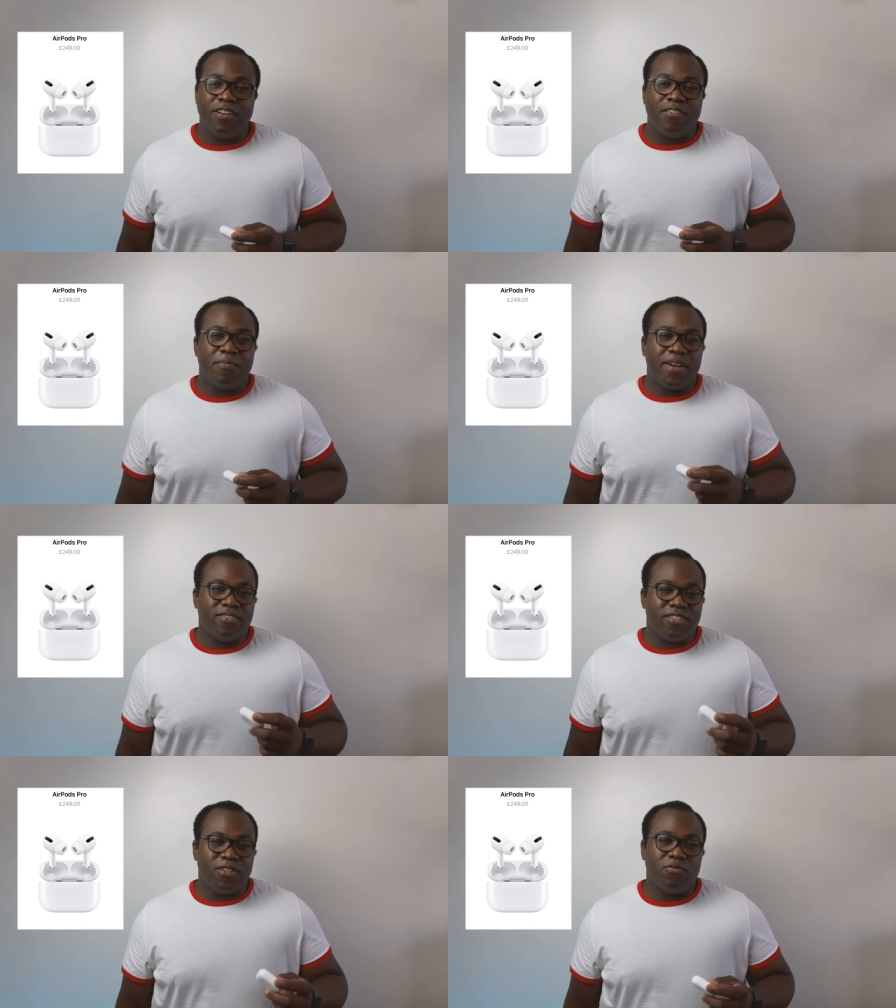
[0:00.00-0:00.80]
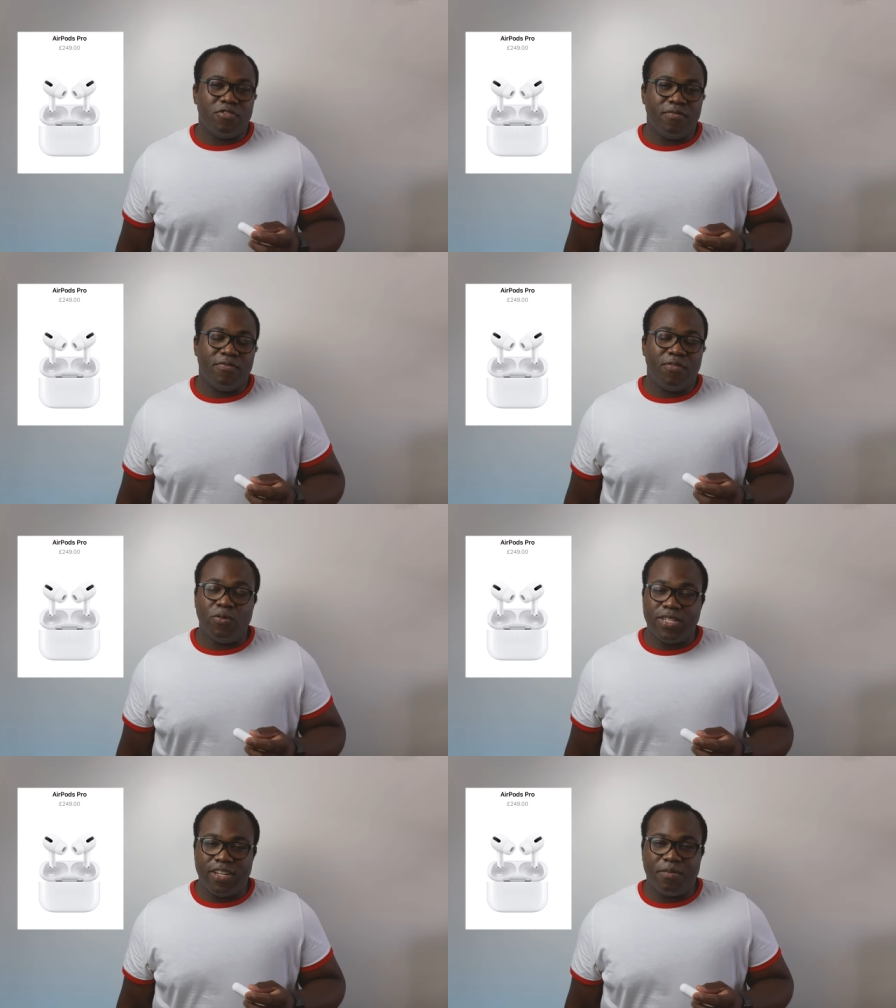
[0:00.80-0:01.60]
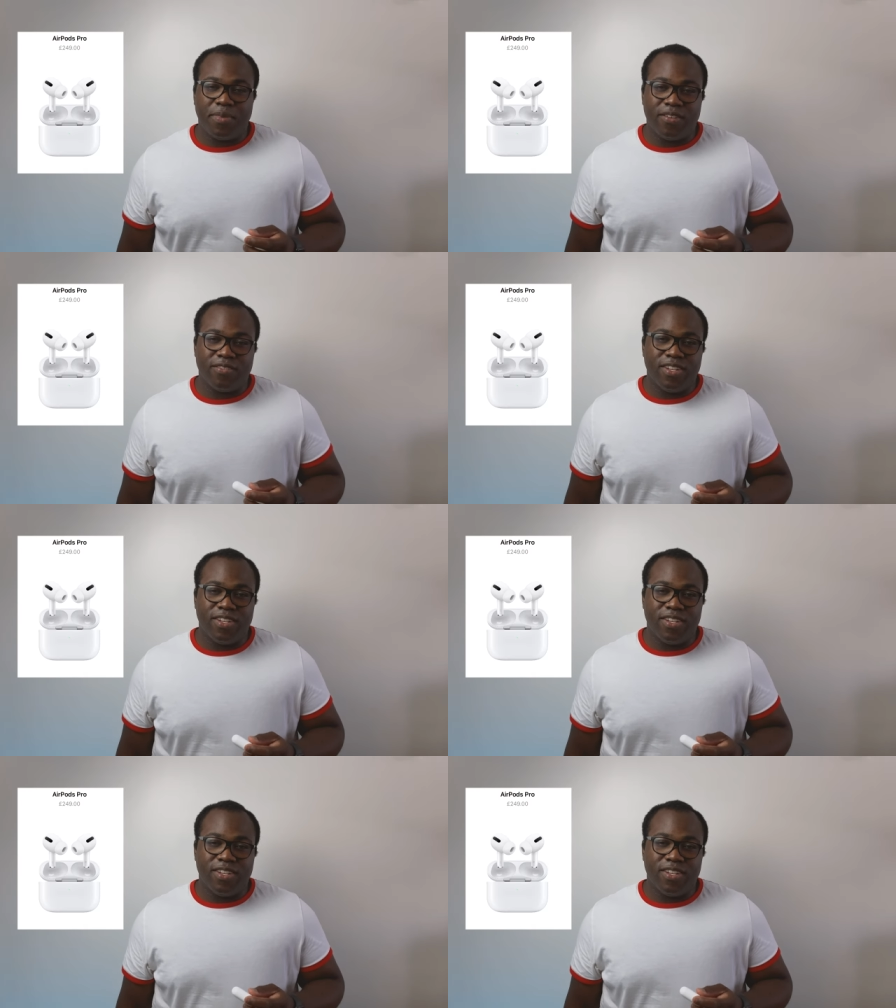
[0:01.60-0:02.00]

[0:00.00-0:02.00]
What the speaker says: for about £249.